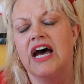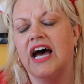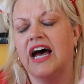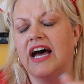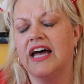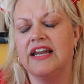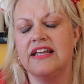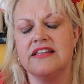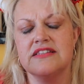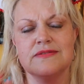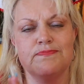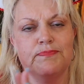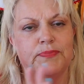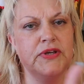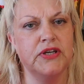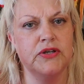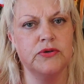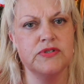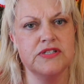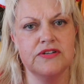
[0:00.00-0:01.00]
and it's
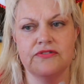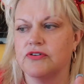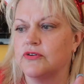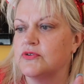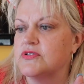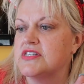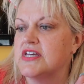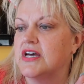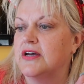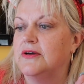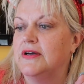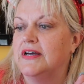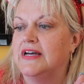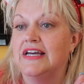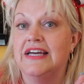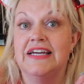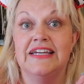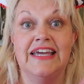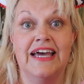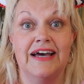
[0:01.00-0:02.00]
beautiful. So
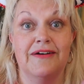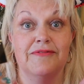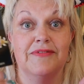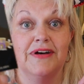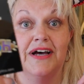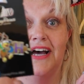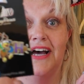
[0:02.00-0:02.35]
yeah,